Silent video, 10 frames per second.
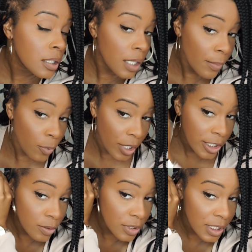Yep, what I
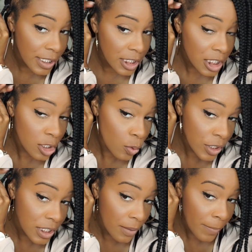do is I just
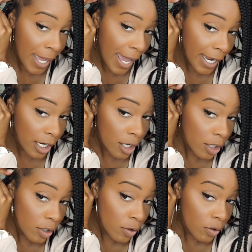twist it back.
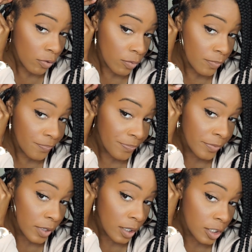
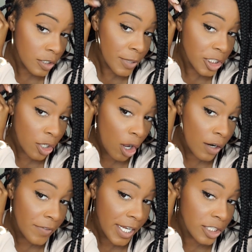Just make sure
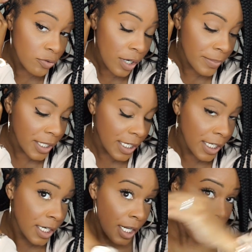all that is rubbed
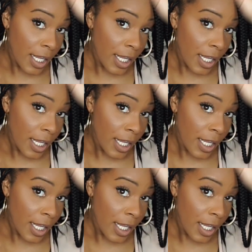in.